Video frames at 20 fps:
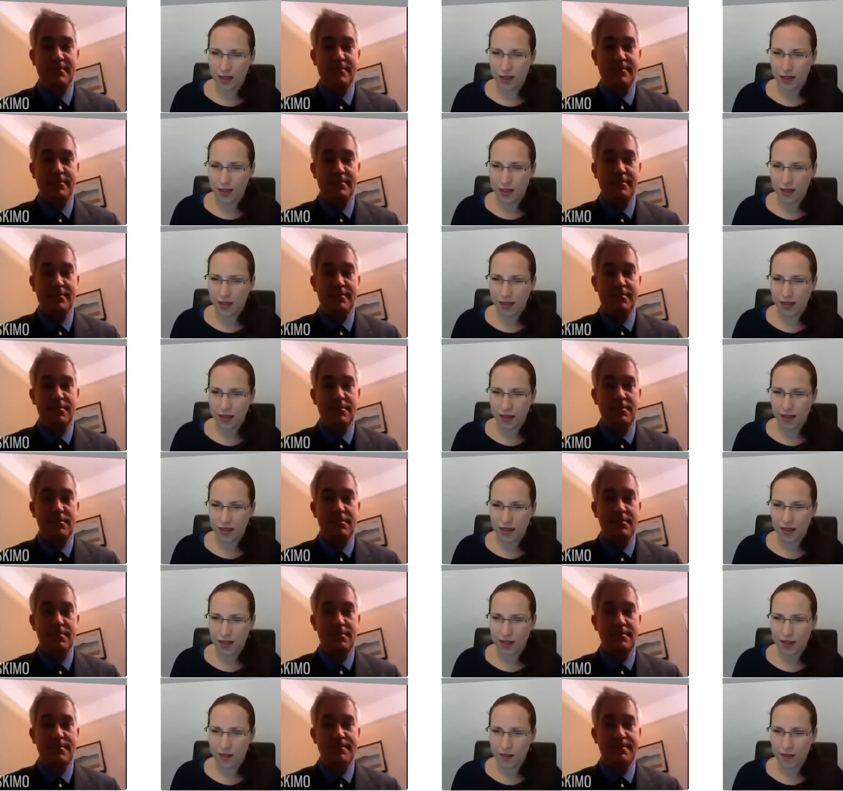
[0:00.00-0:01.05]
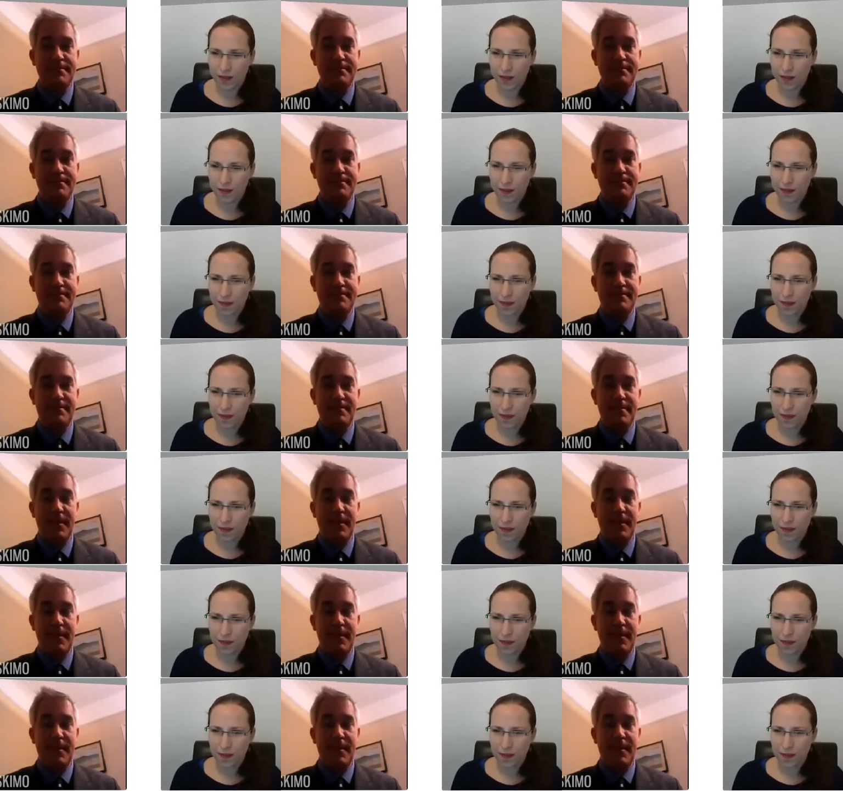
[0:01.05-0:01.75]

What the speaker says: Nothing is said.